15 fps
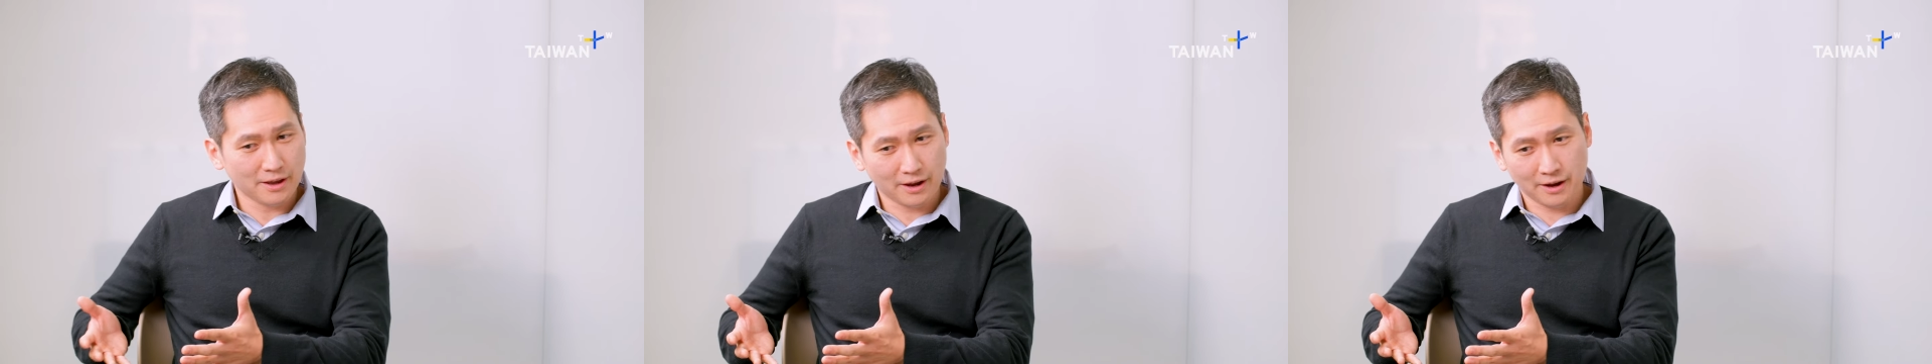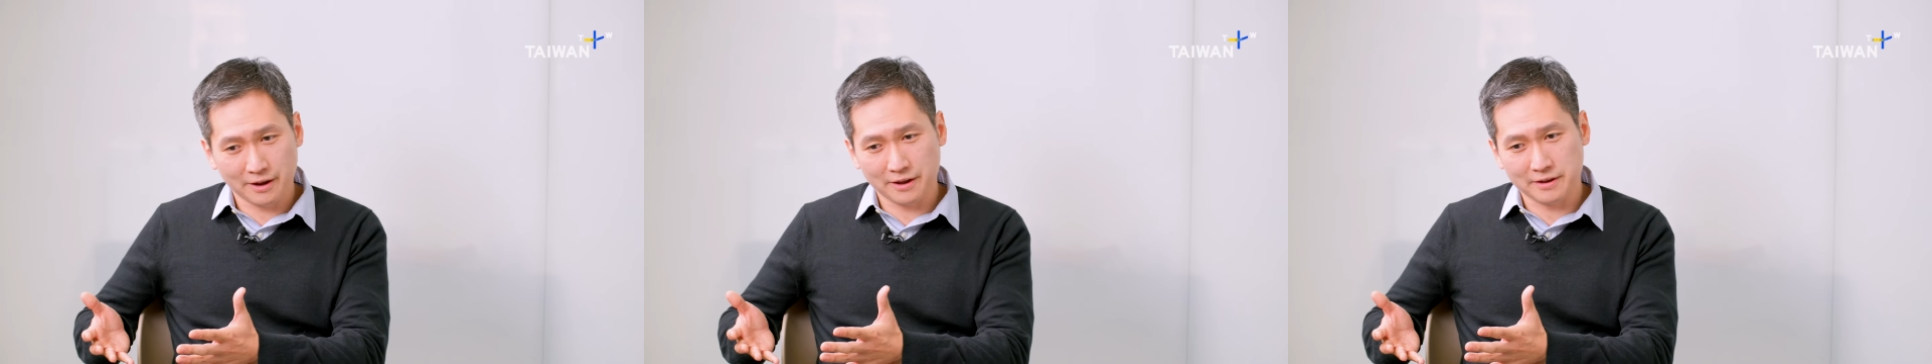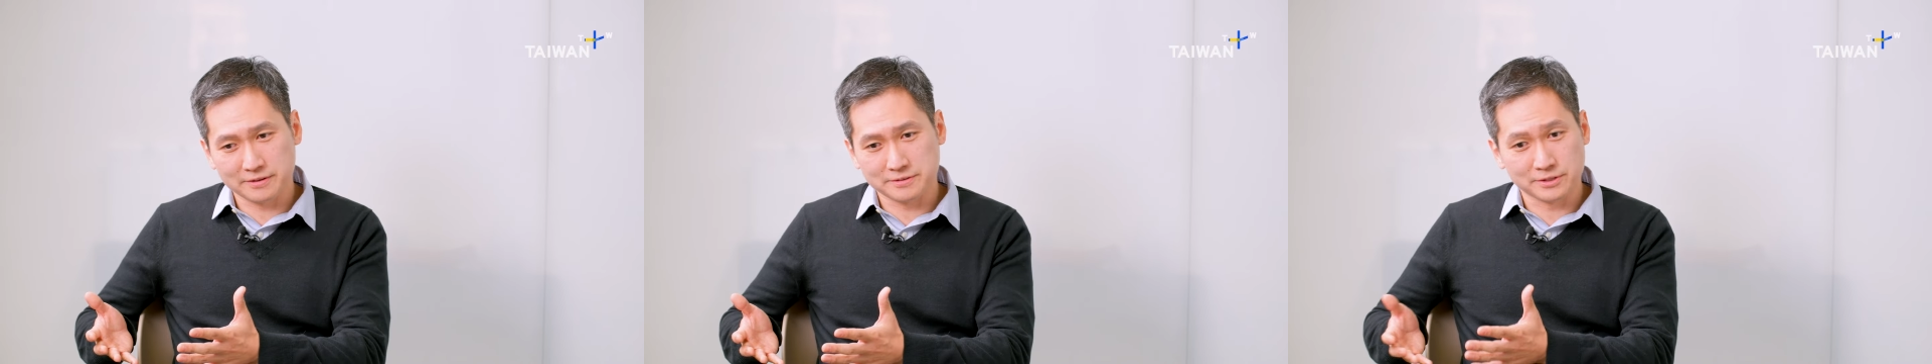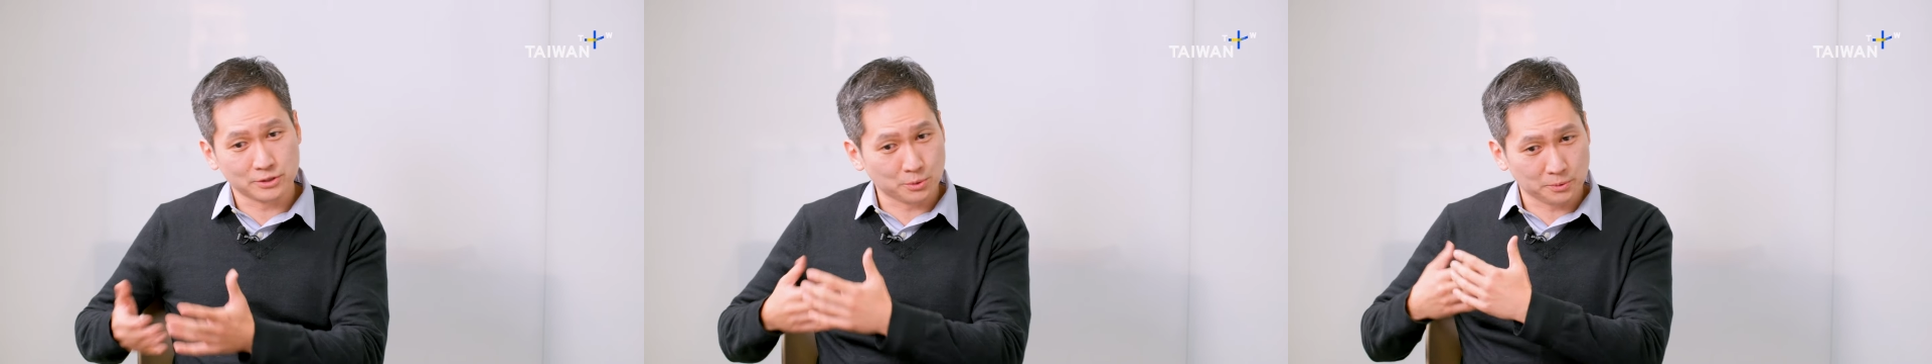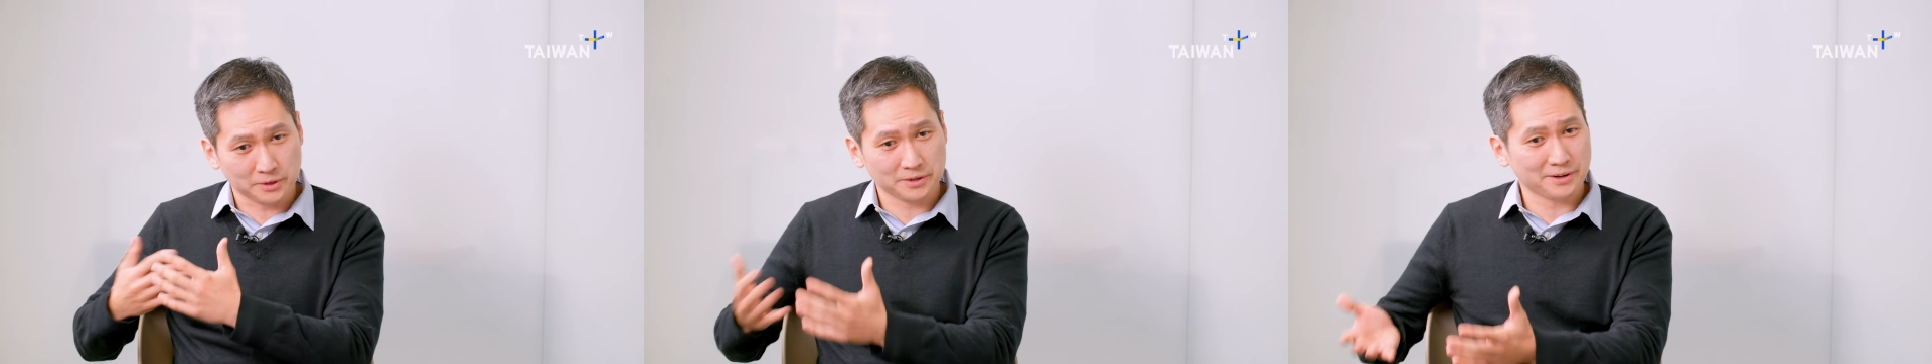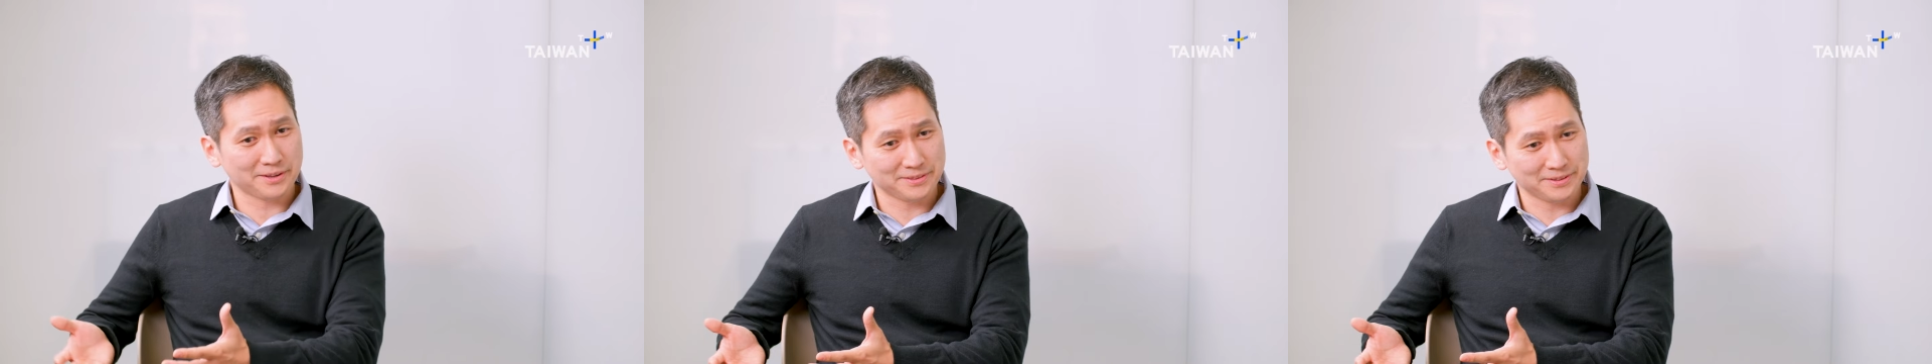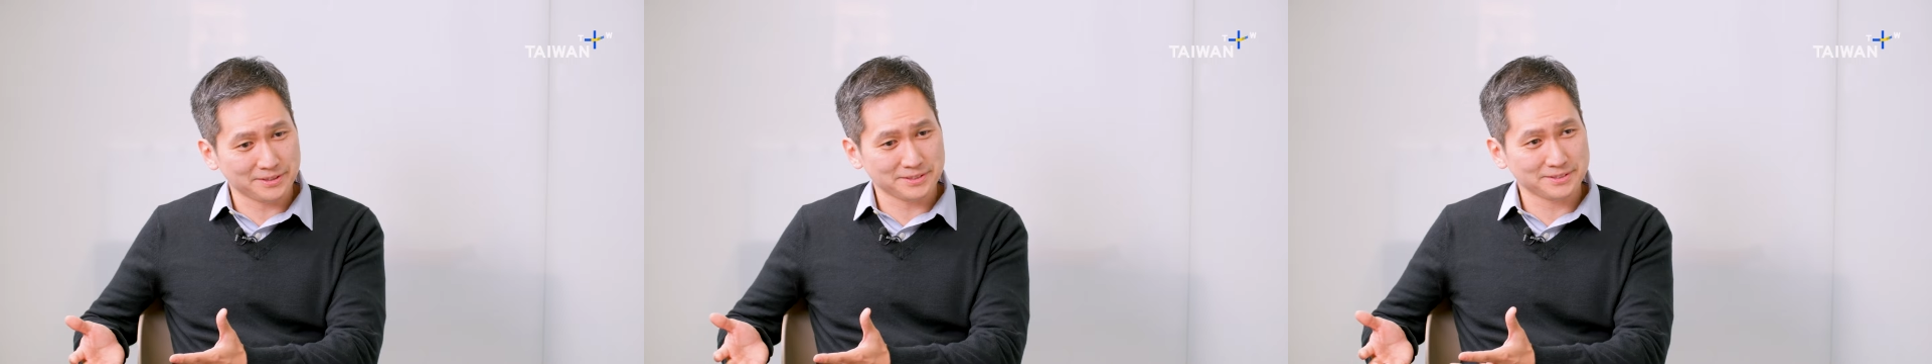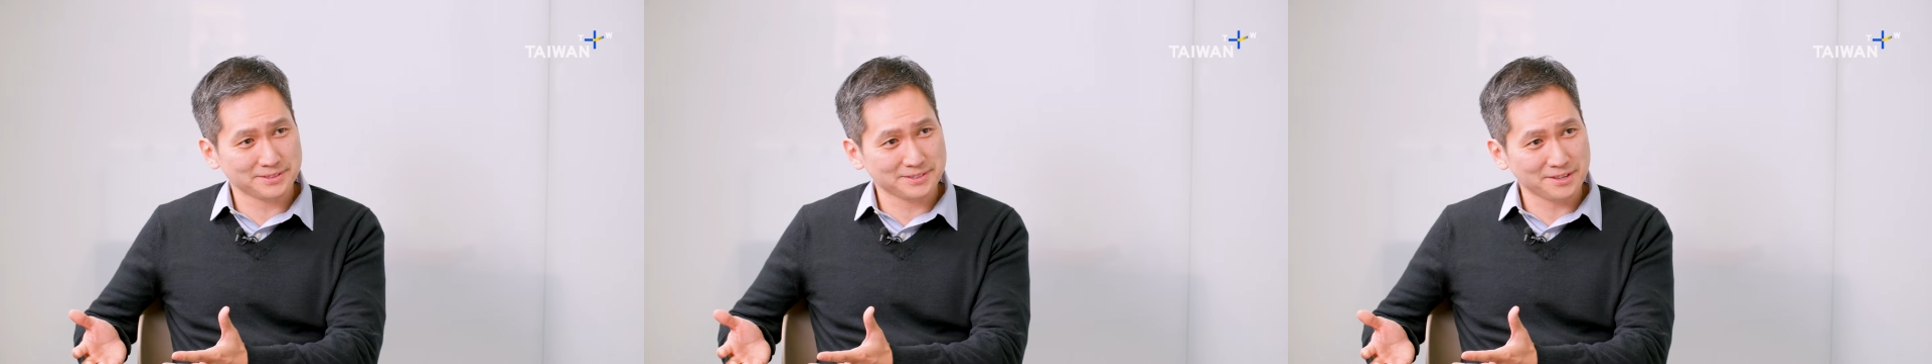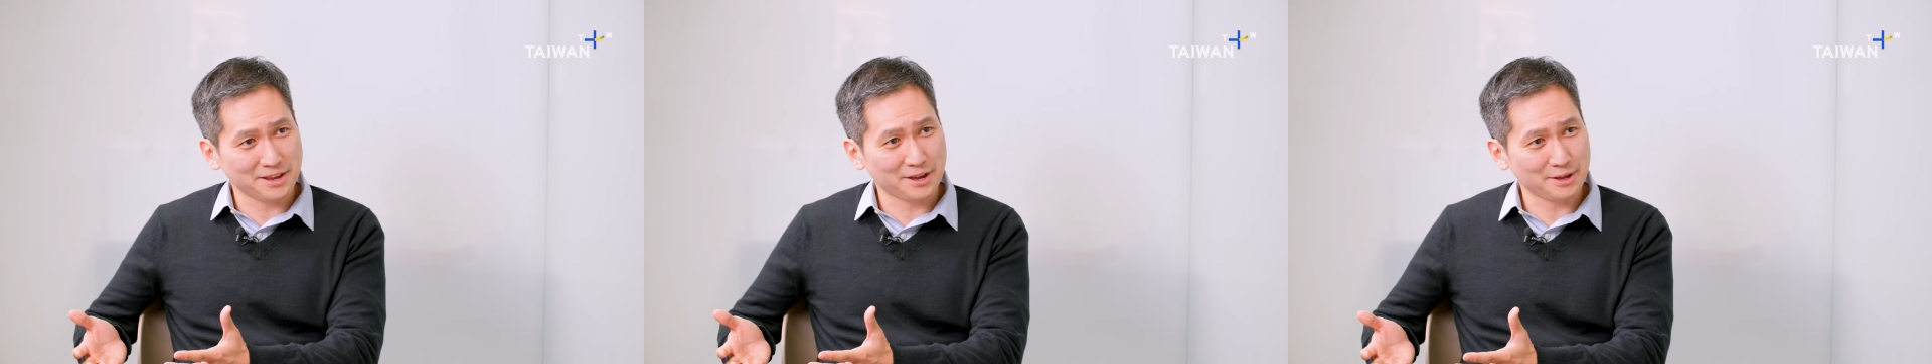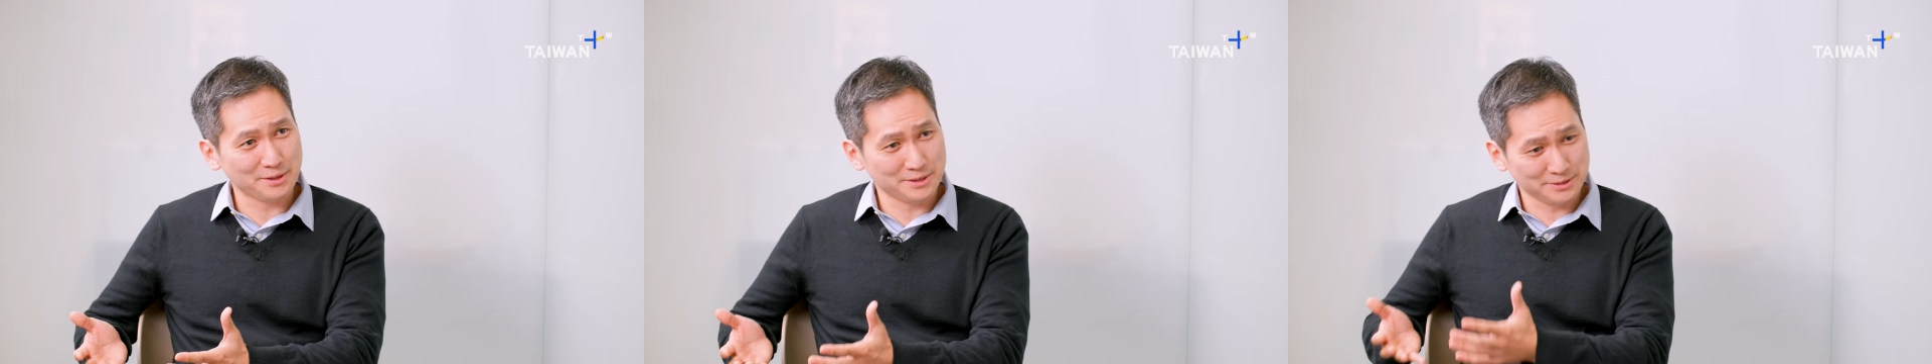I did the work on this
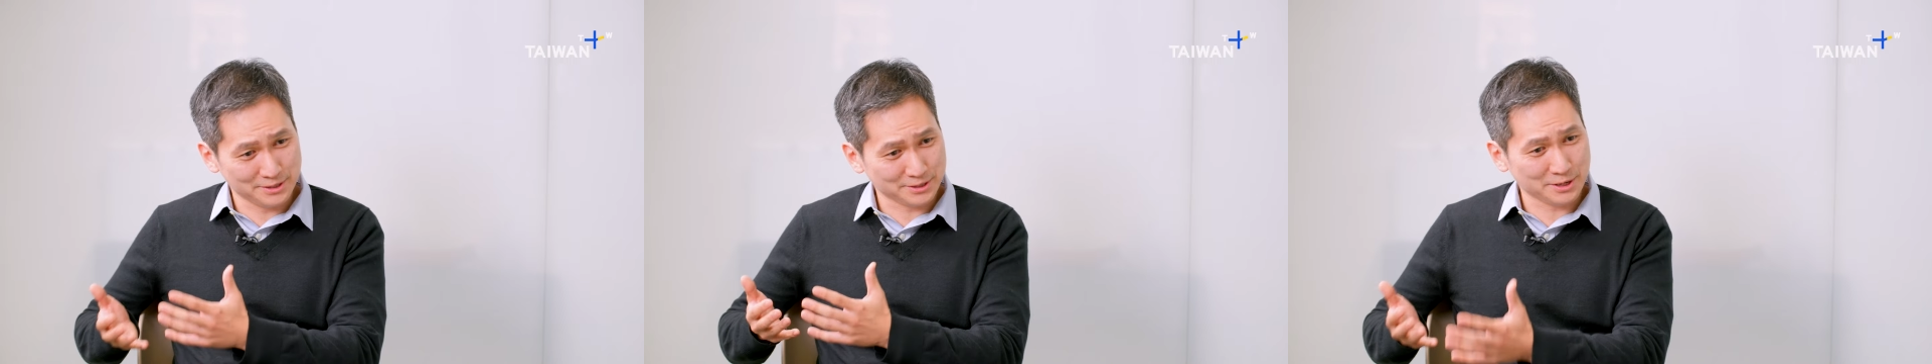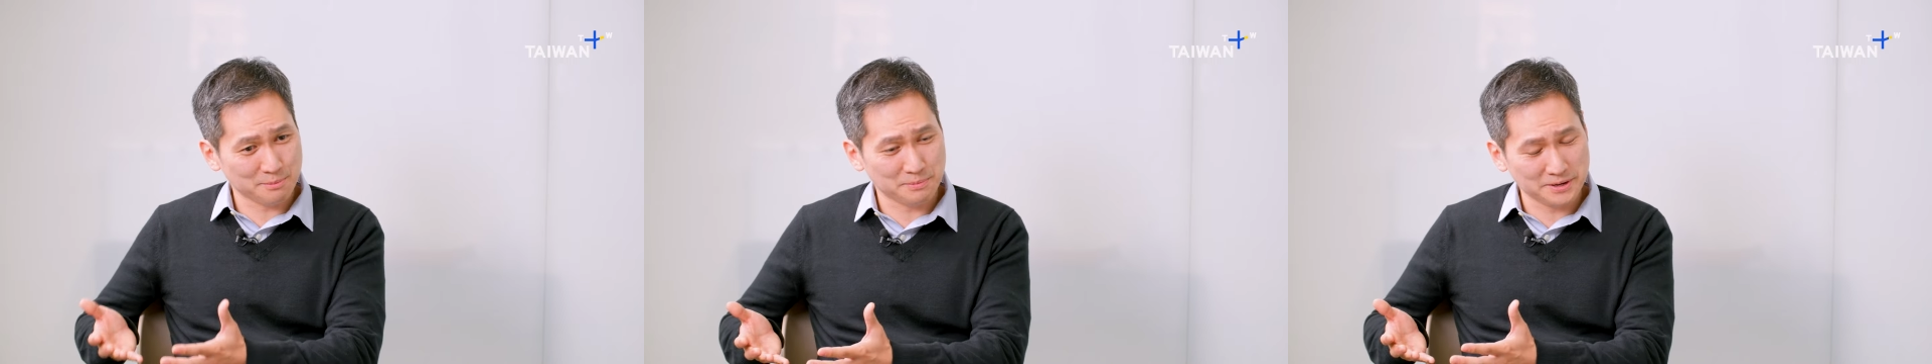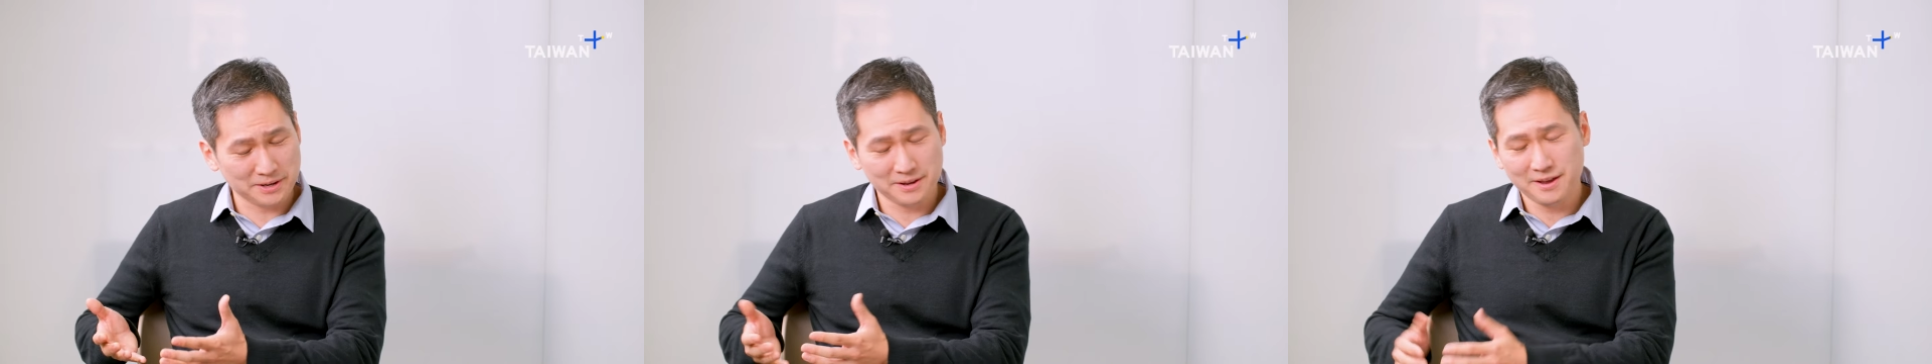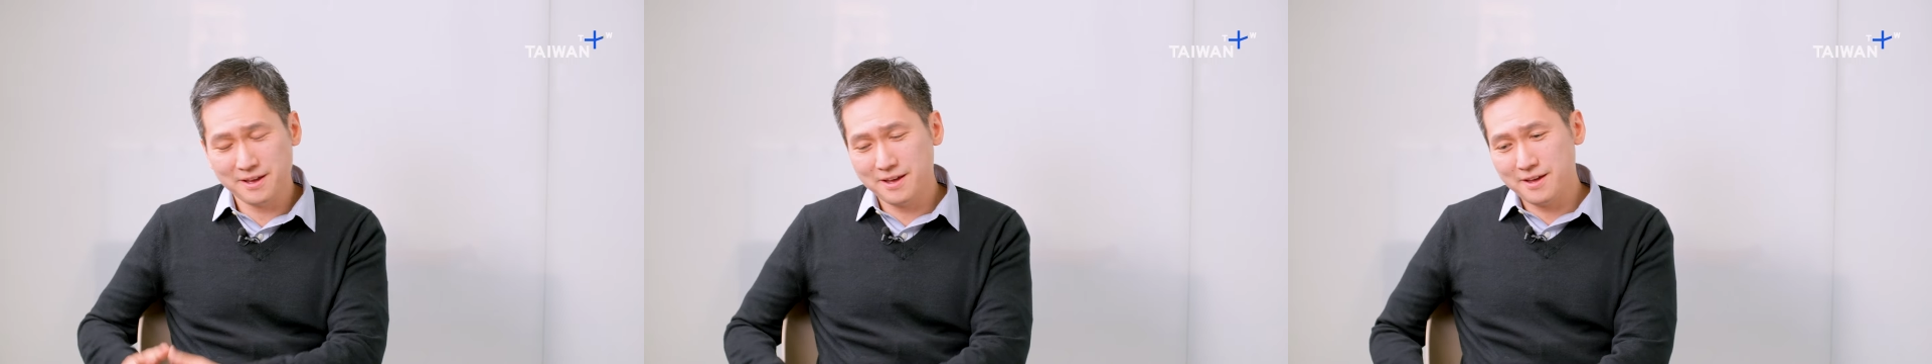company.